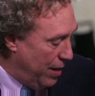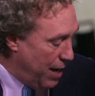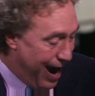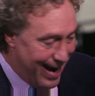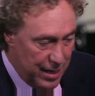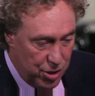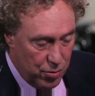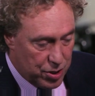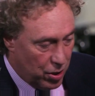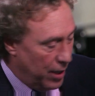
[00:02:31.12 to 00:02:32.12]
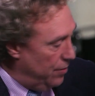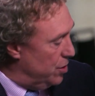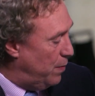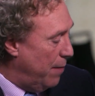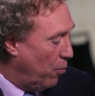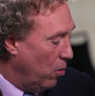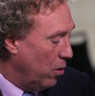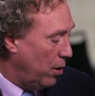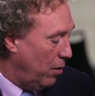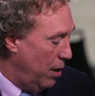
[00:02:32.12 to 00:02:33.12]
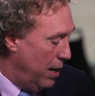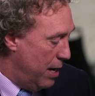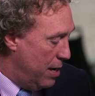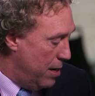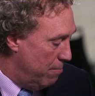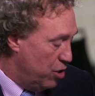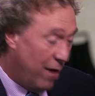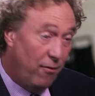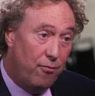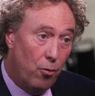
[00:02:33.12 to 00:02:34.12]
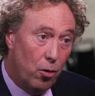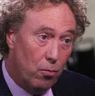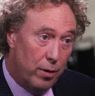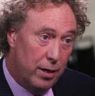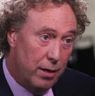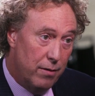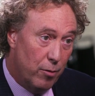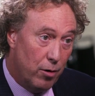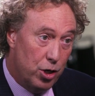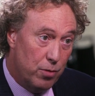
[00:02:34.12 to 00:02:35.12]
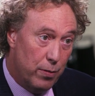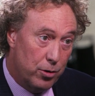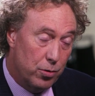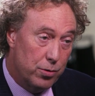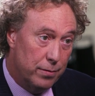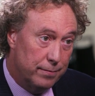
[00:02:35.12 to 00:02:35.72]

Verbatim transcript: then I need you to sign this paperwork. And um, do you have a photo? We need immigration pictures.